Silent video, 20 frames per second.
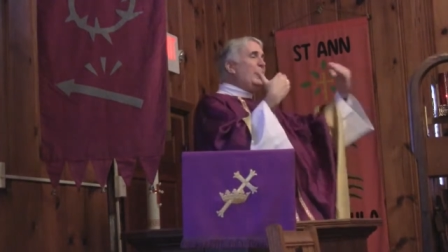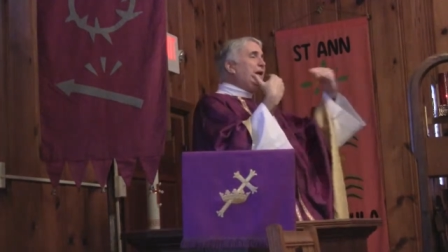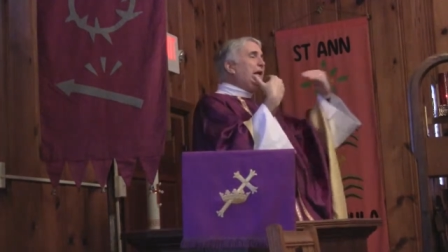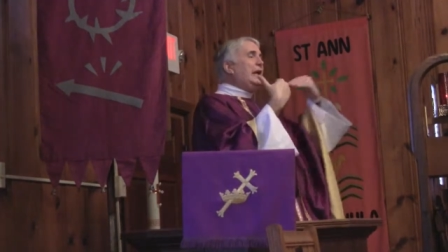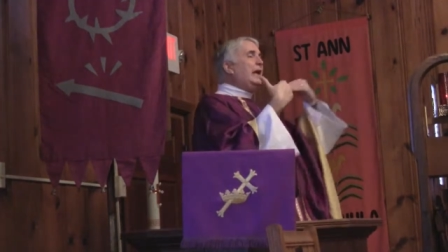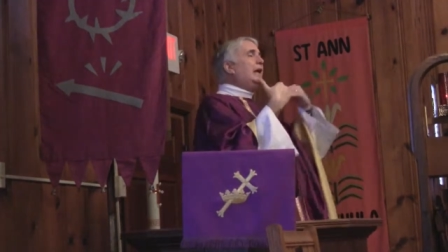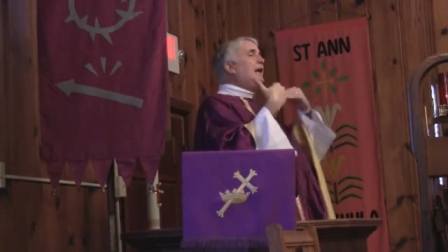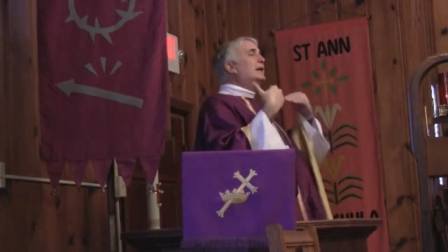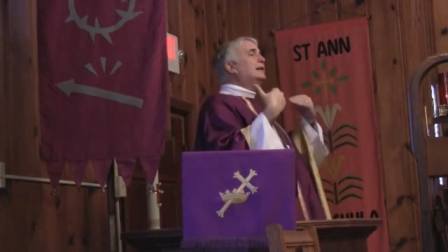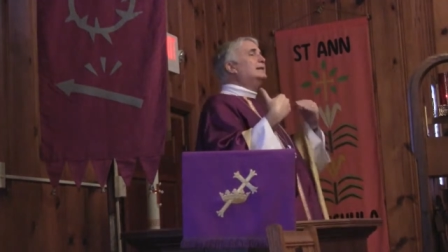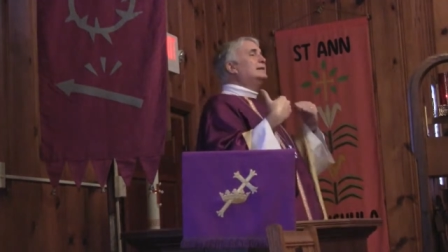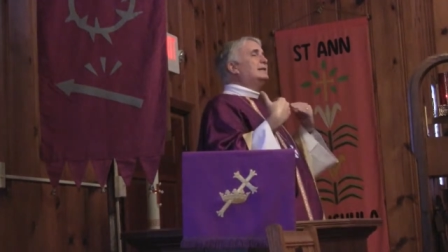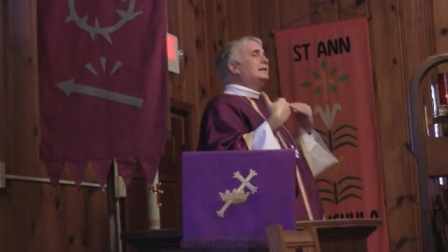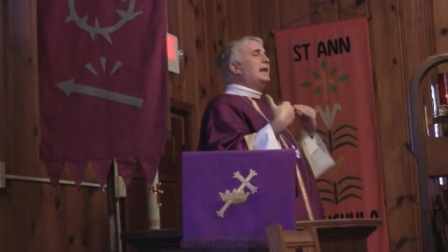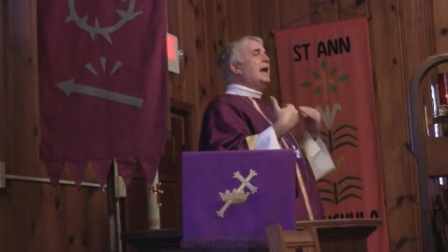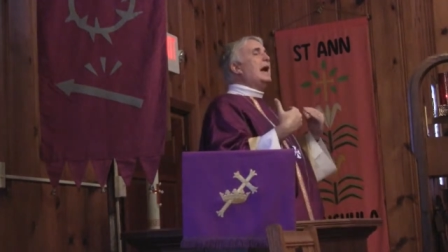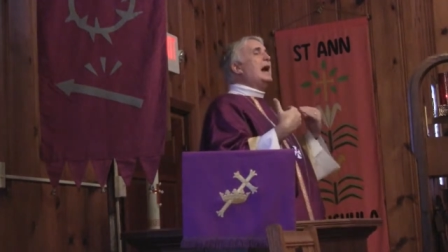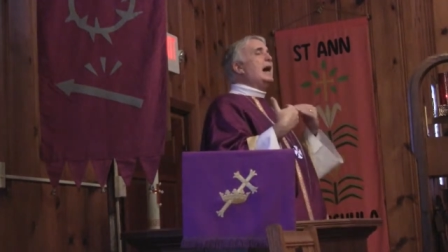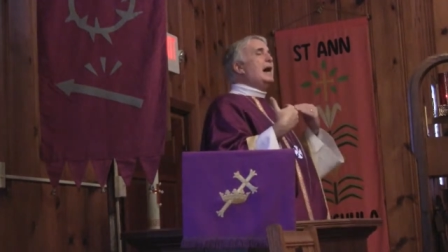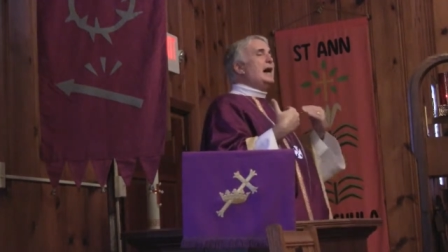bringing us
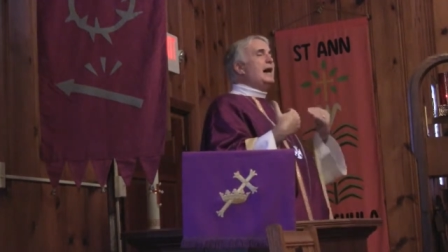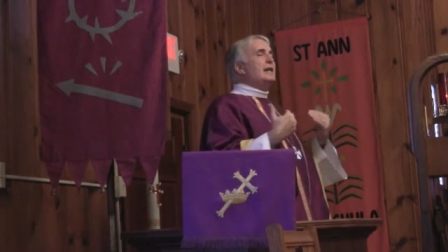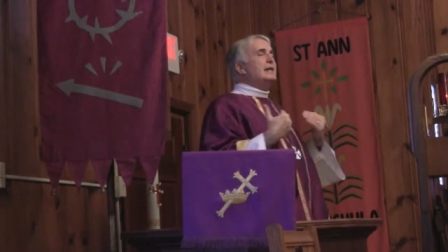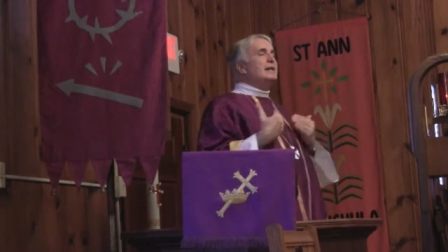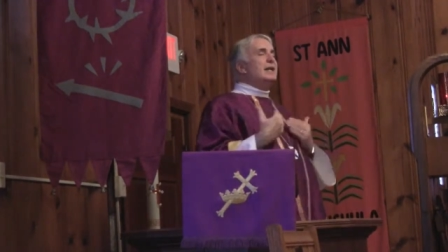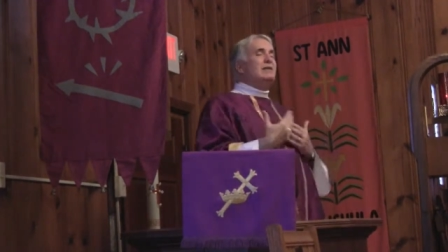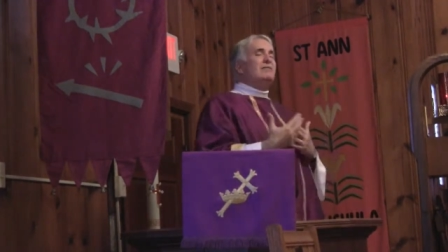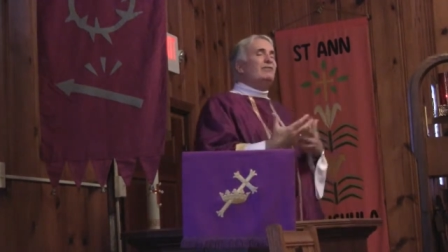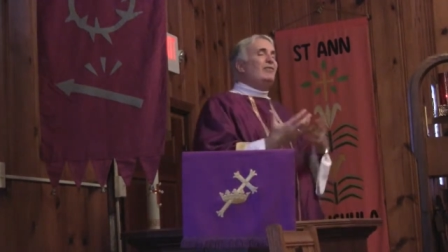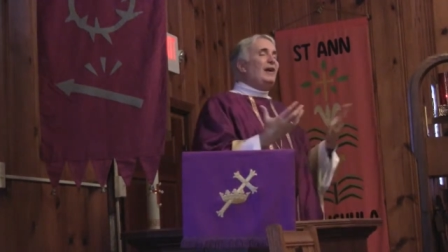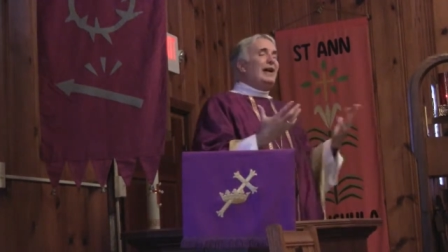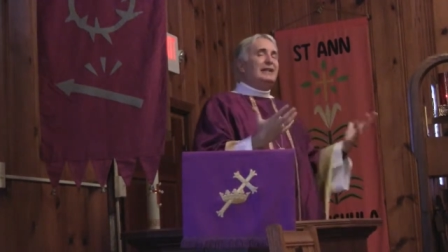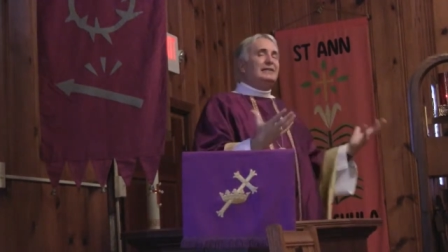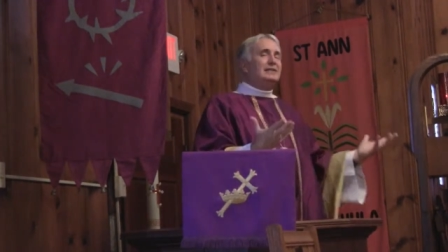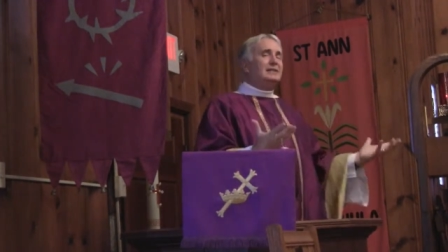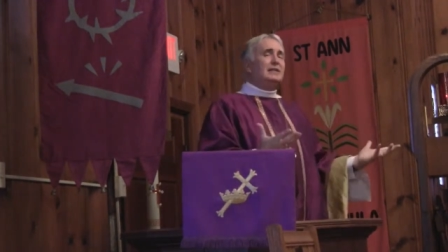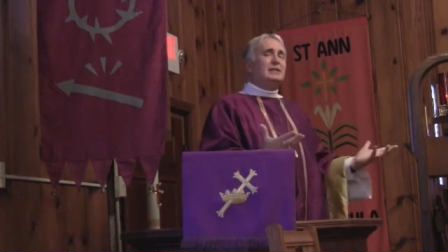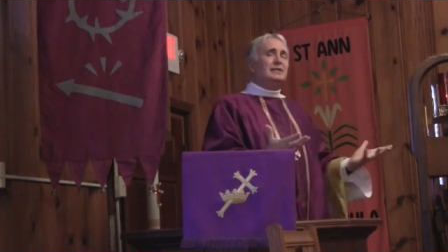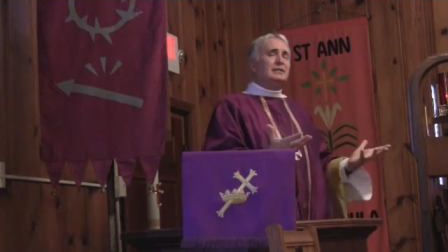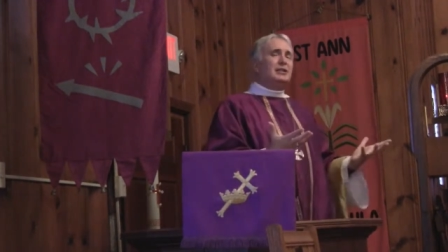that
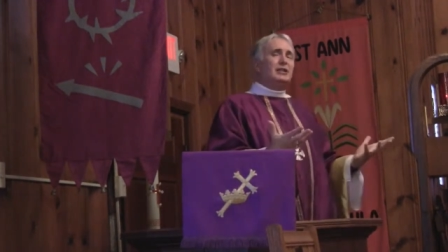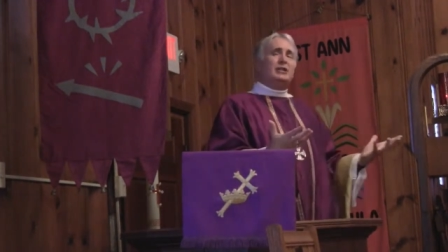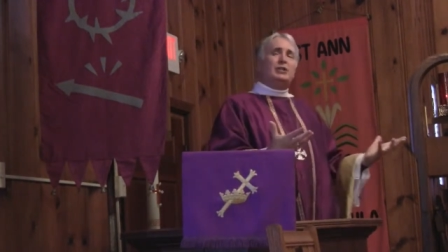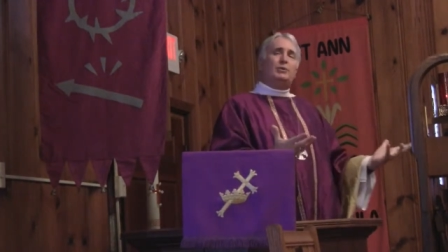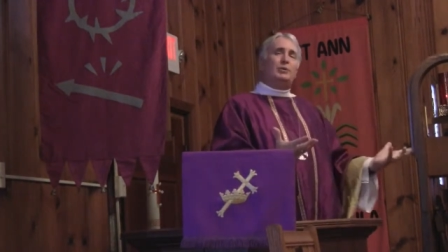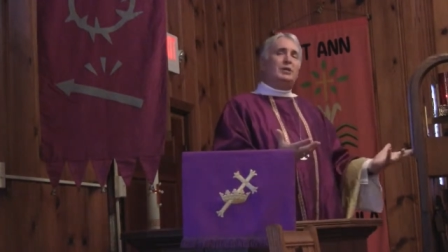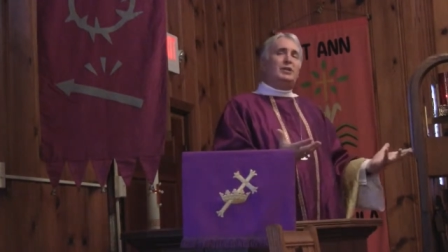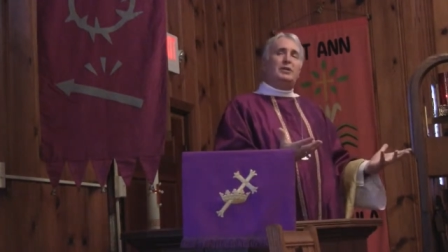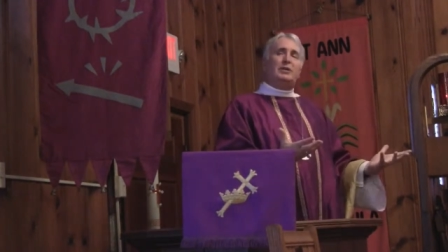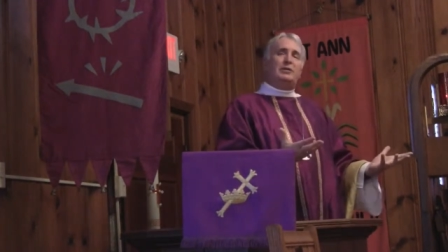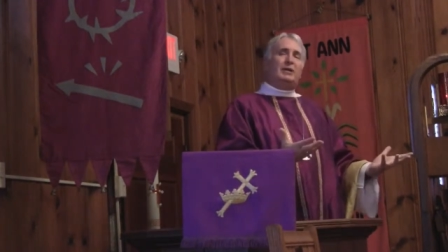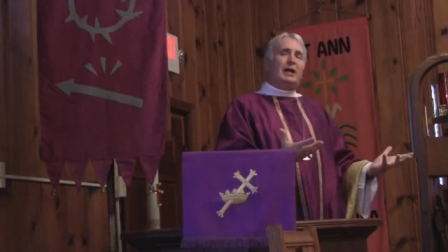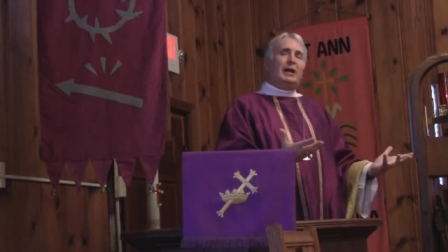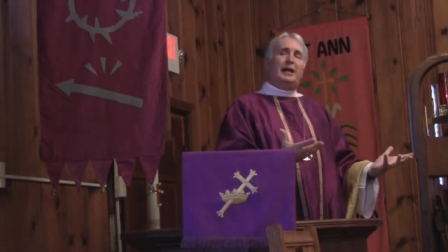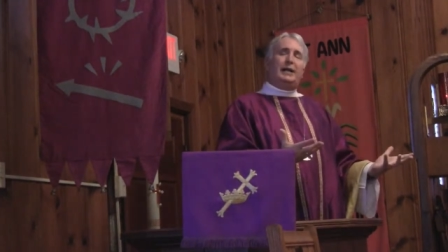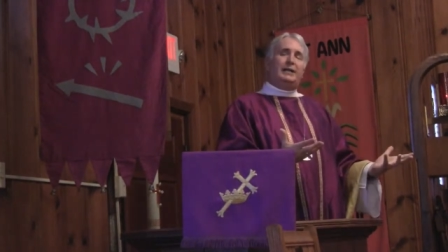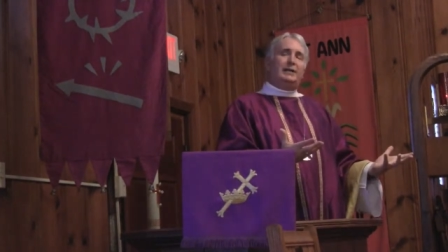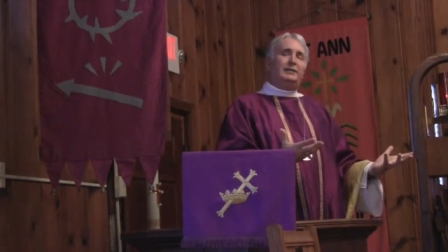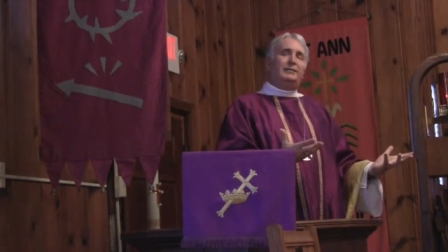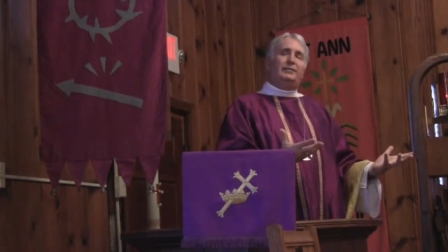invites us into a new
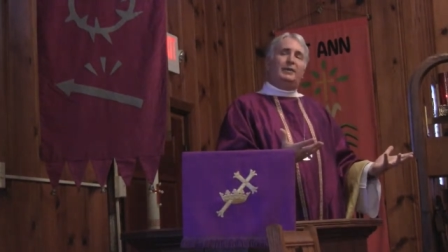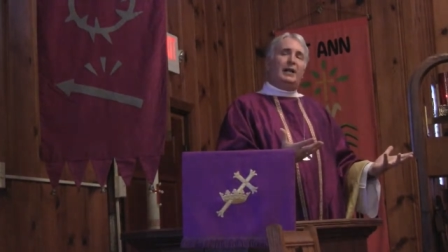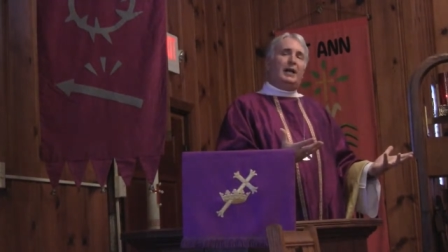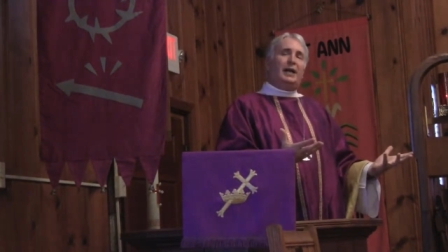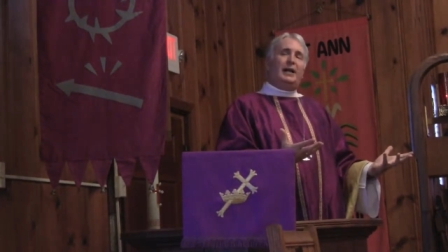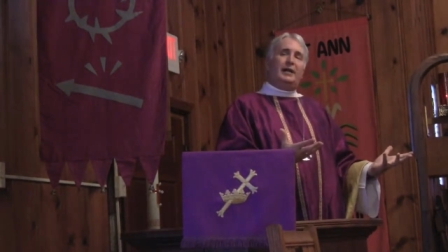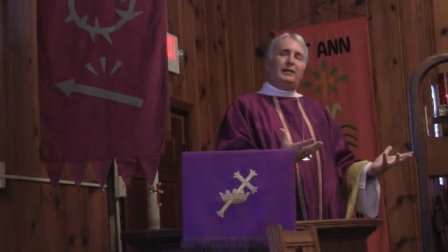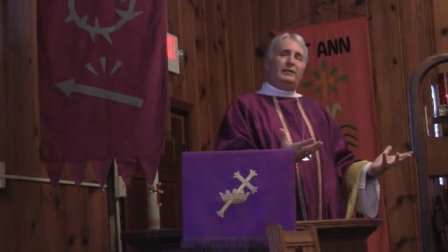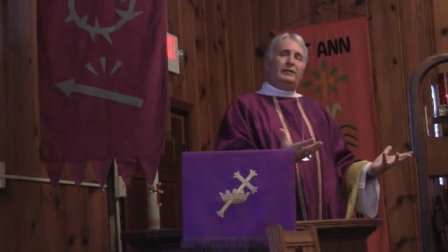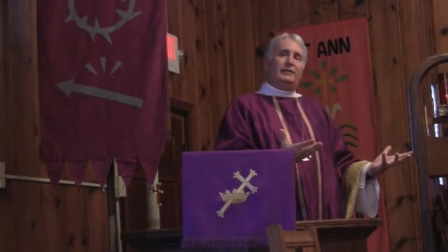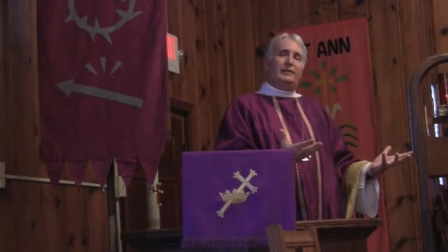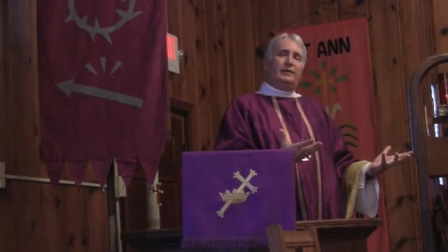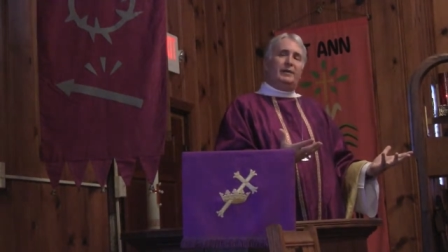kind of life.